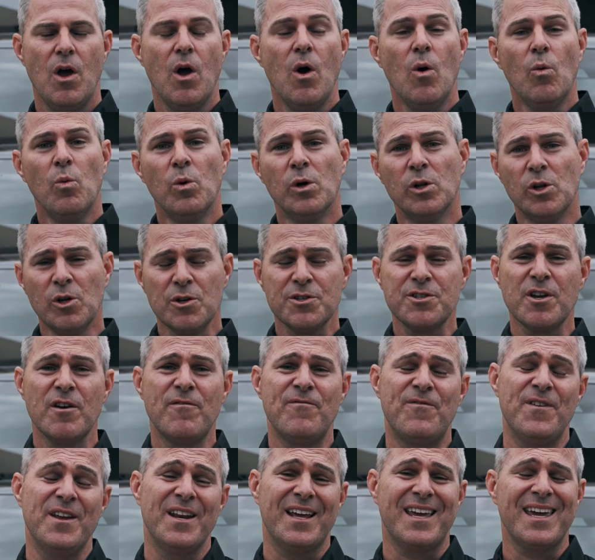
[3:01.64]
We'll also
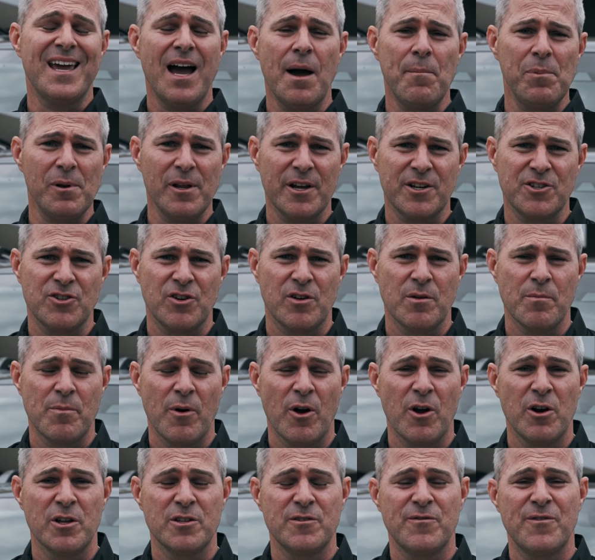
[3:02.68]
fit a couple extra
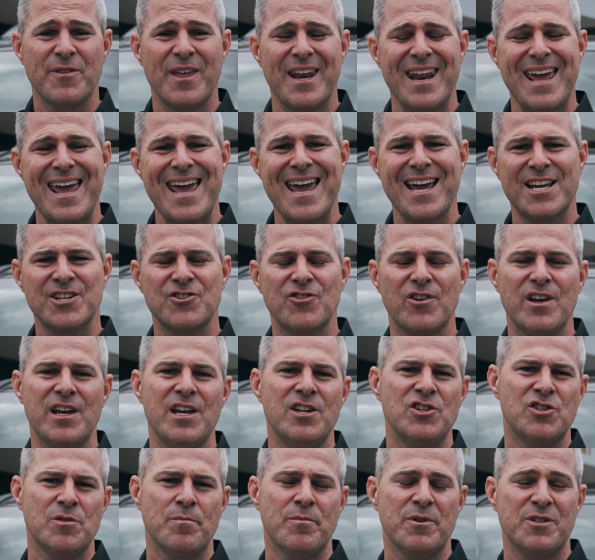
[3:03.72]
components for that extra
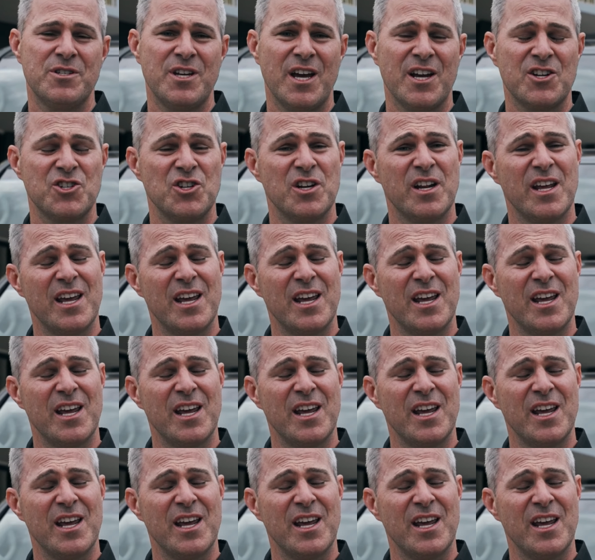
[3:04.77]
engine protection,